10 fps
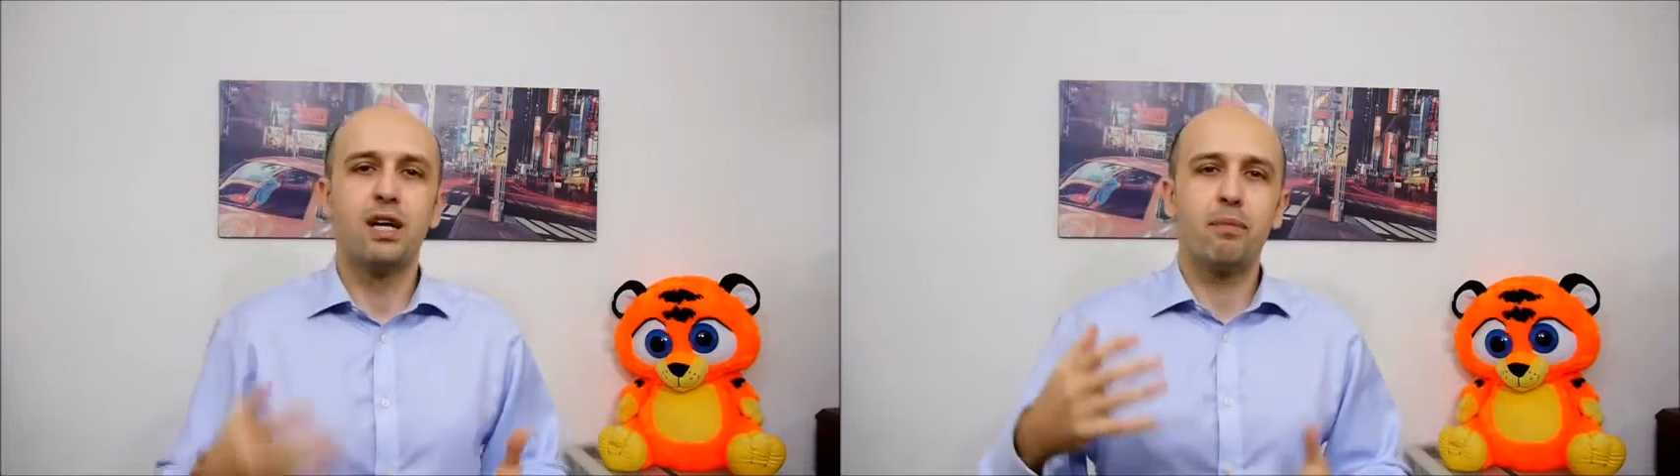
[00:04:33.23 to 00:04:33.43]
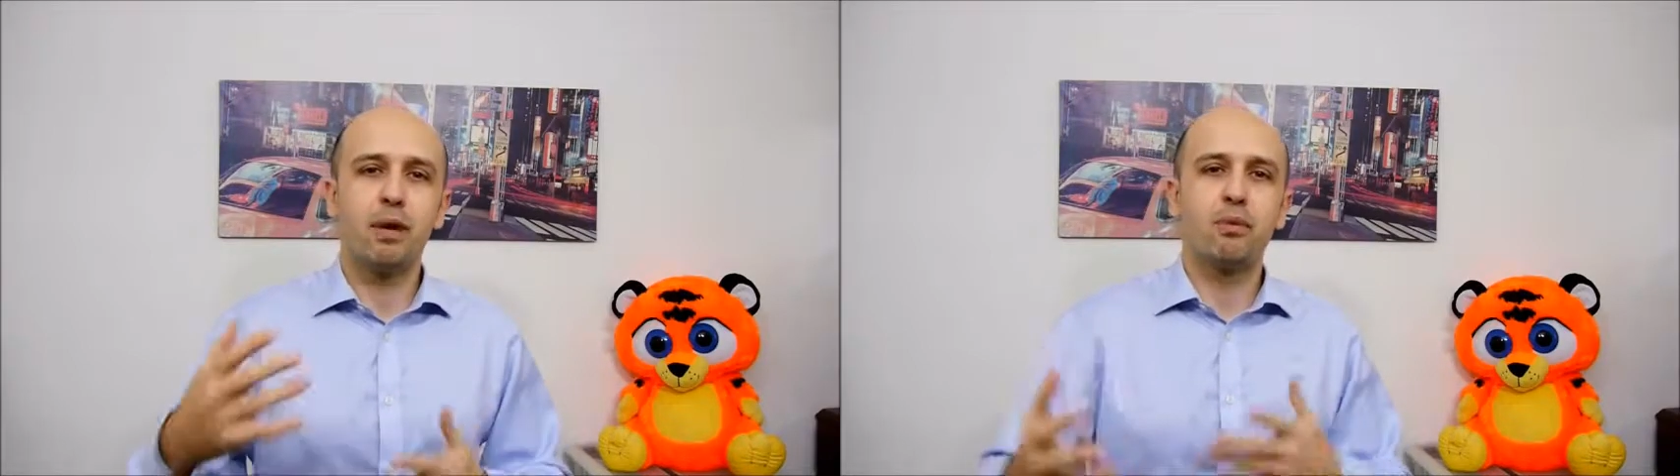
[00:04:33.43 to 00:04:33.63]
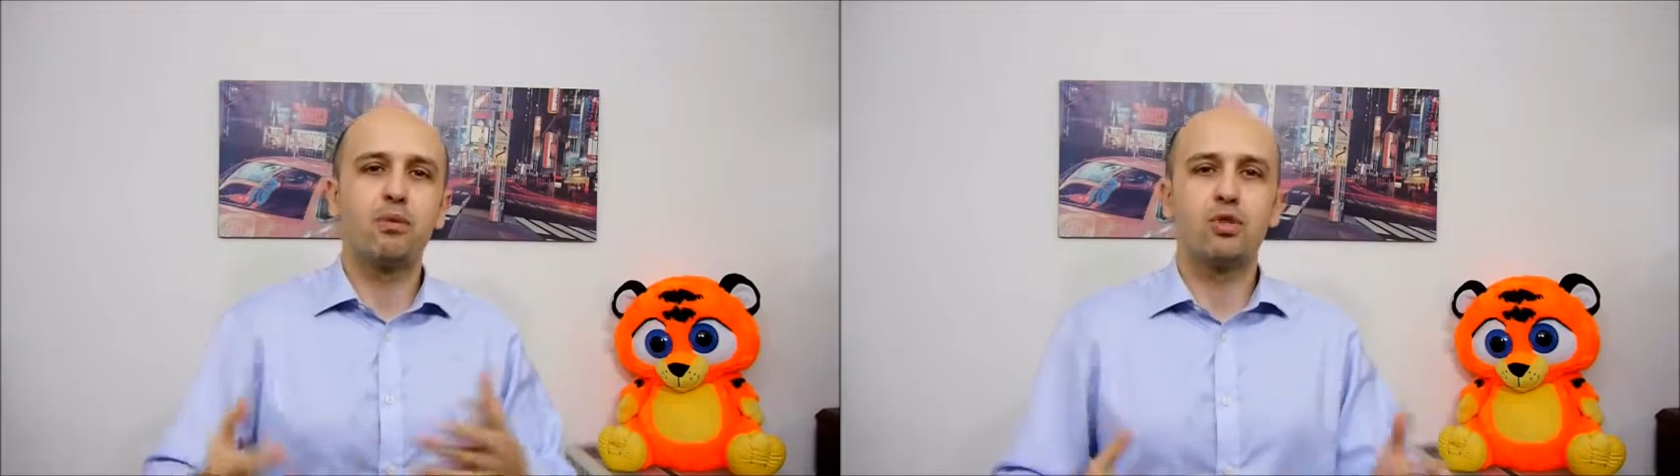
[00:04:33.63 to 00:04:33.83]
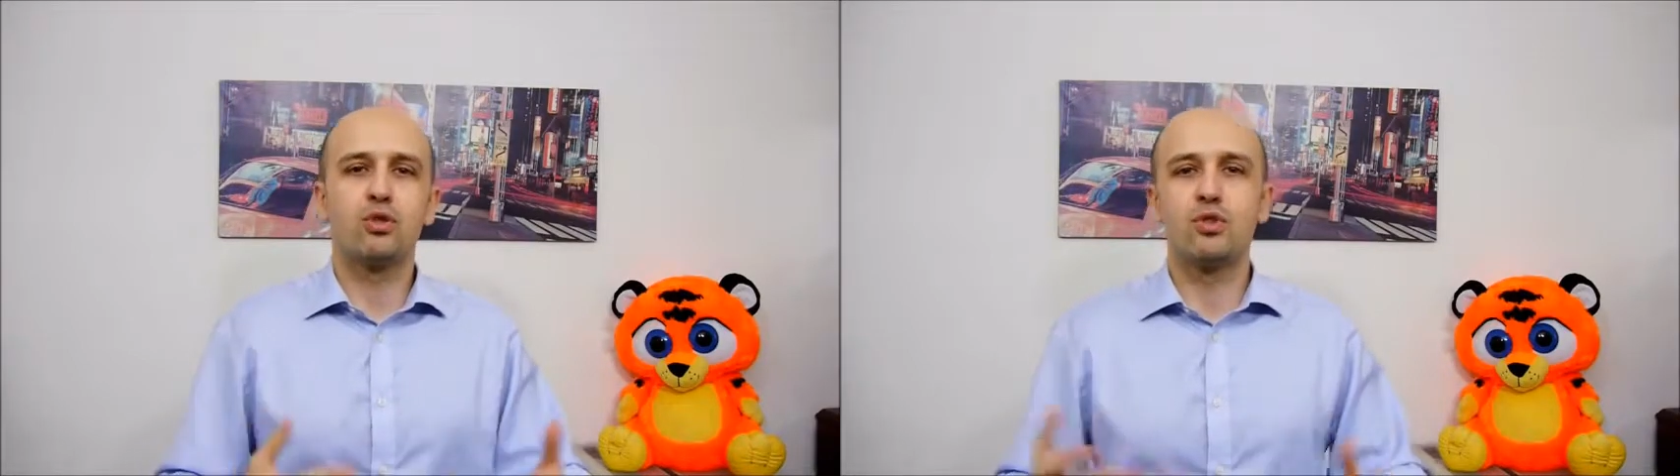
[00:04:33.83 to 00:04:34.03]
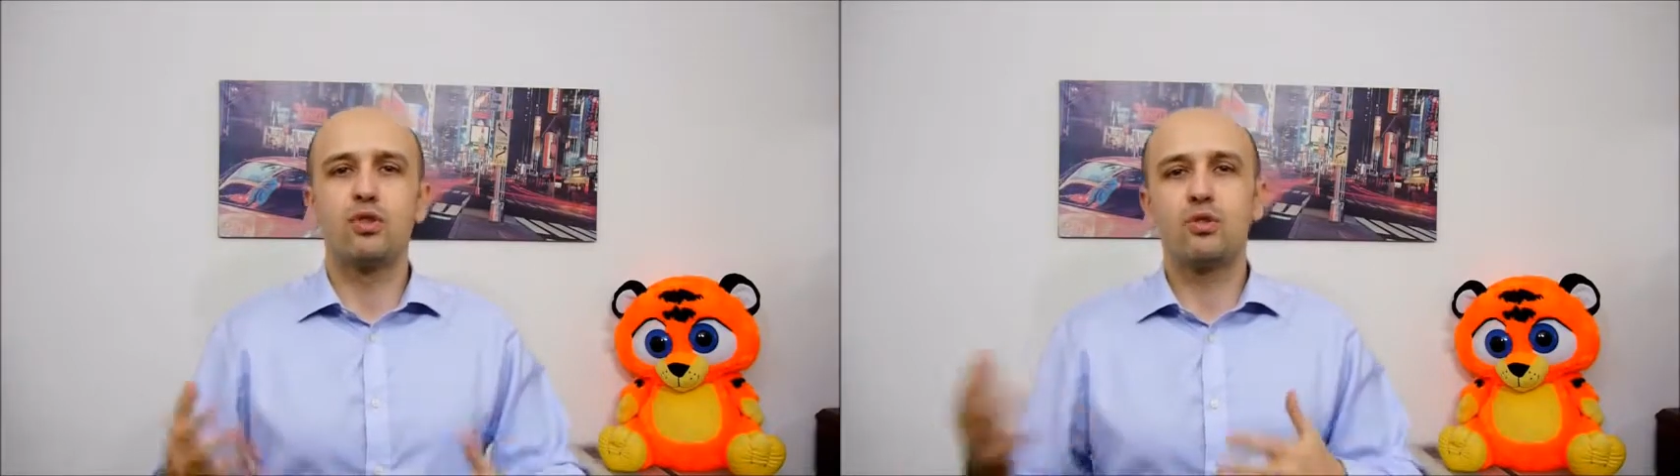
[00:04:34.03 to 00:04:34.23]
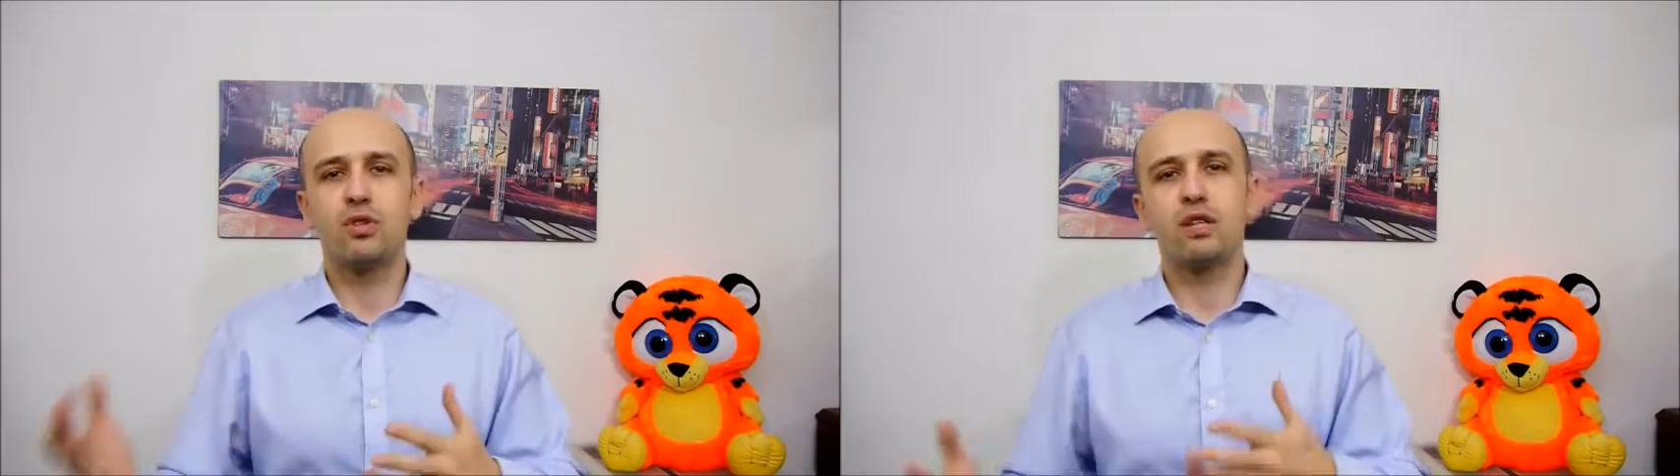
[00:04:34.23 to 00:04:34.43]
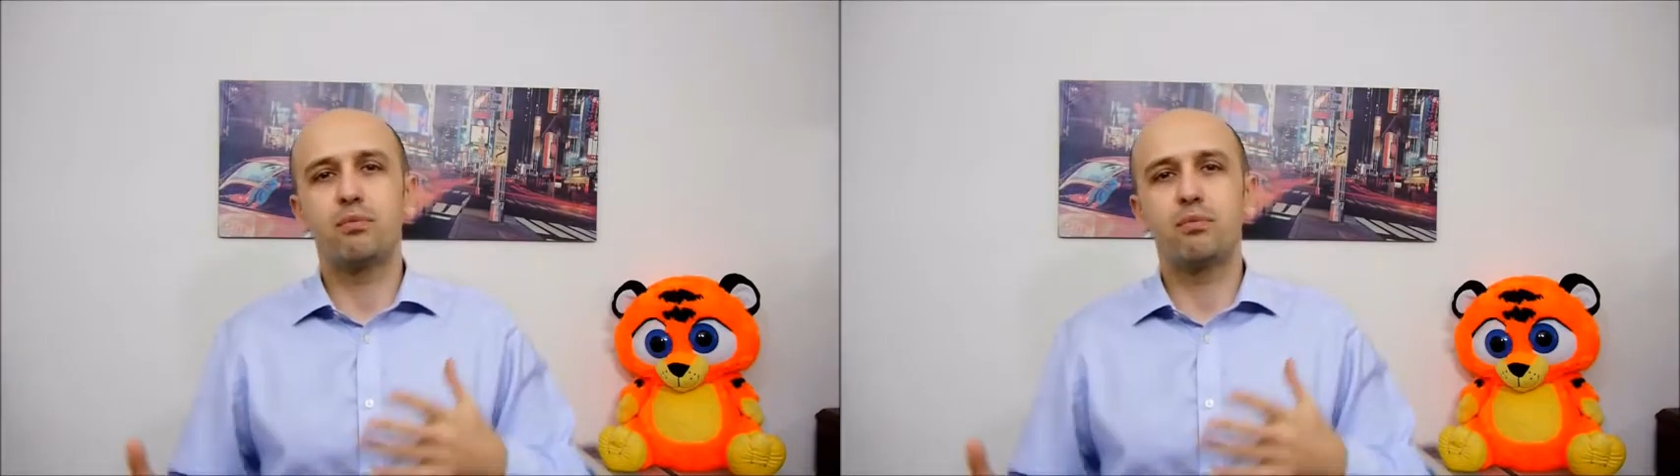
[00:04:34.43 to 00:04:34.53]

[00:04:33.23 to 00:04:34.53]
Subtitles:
maybe we shouldn't do that,